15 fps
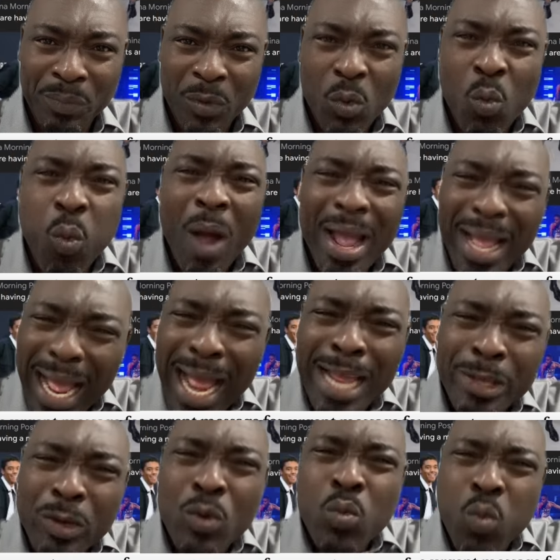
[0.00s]
Why are
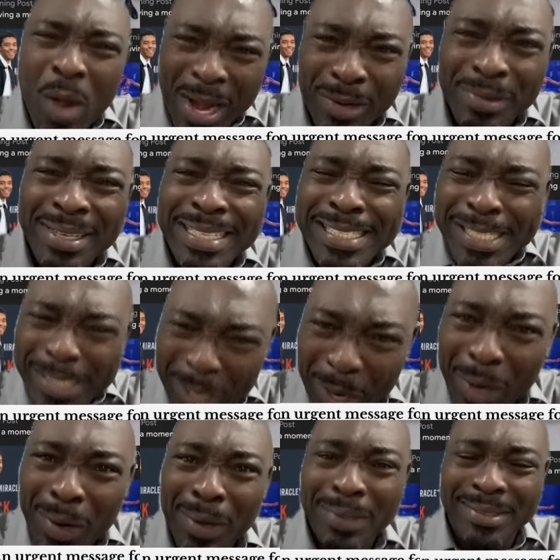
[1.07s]
you wearing
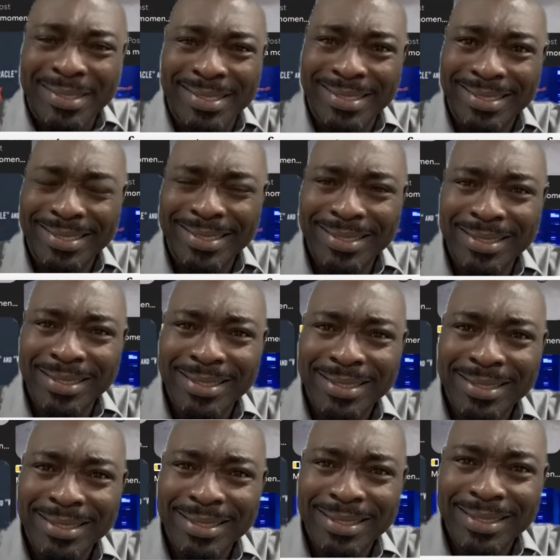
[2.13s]
skirt
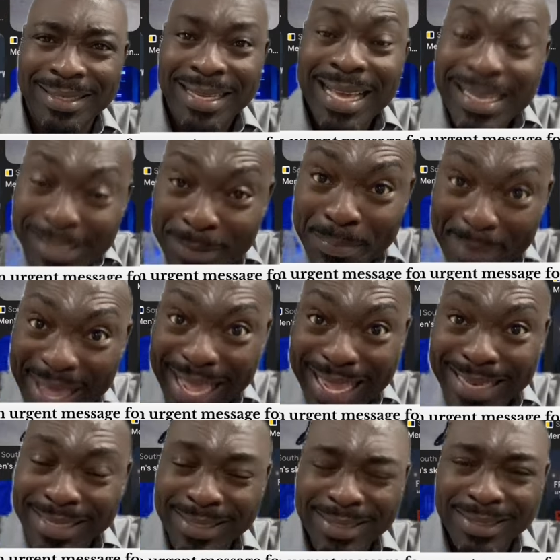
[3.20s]
as a man